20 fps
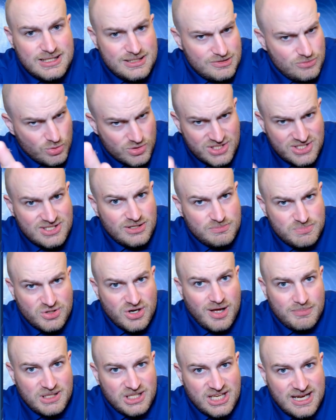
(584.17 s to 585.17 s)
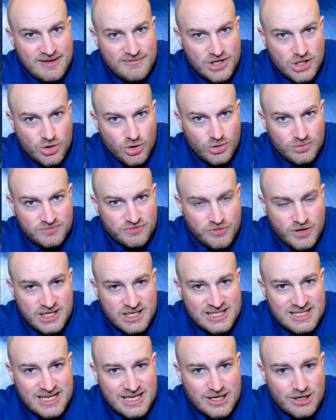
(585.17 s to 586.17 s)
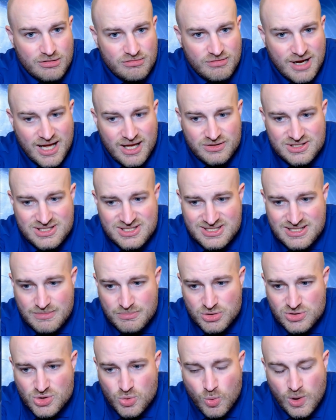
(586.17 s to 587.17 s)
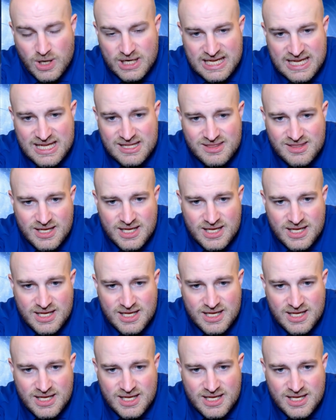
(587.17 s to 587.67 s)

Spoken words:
We're still probably going to have a cold front in here around December 20th.